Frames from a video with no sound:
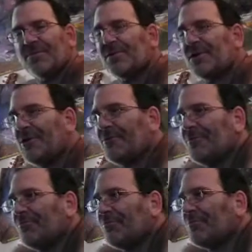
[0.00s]
So,
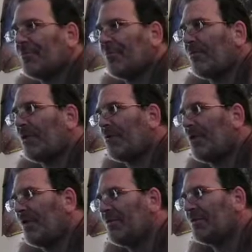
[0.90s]
we
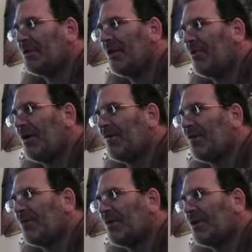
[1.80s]
have to stay away
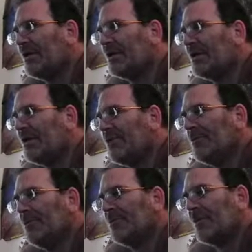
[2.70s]
from things.
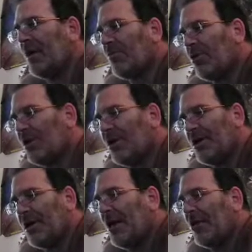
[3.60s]
I'm working
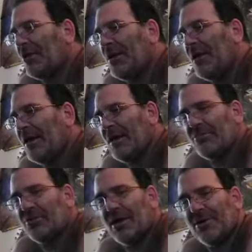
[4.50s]
on a health kick.
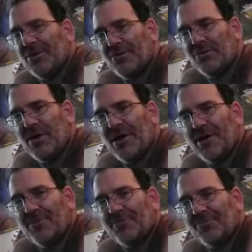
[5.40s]
I'm trying to lose
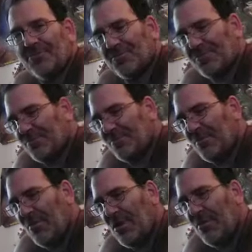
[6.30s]
weight,
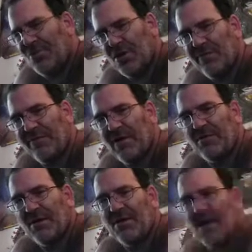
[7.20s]
purify
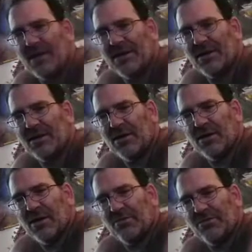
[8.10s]
my body.
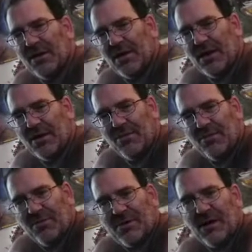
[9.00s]
But like we
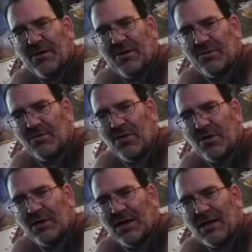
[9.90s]
were saying, there's water